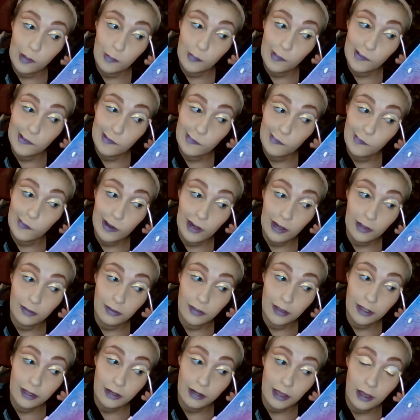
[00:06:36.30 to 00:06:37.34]
But when I
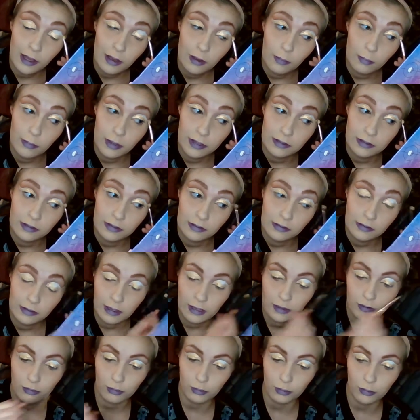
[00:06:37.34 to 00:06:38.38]
laid out my
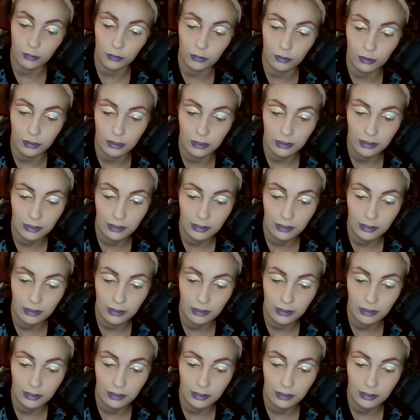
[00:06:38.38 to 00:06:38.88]
schedule,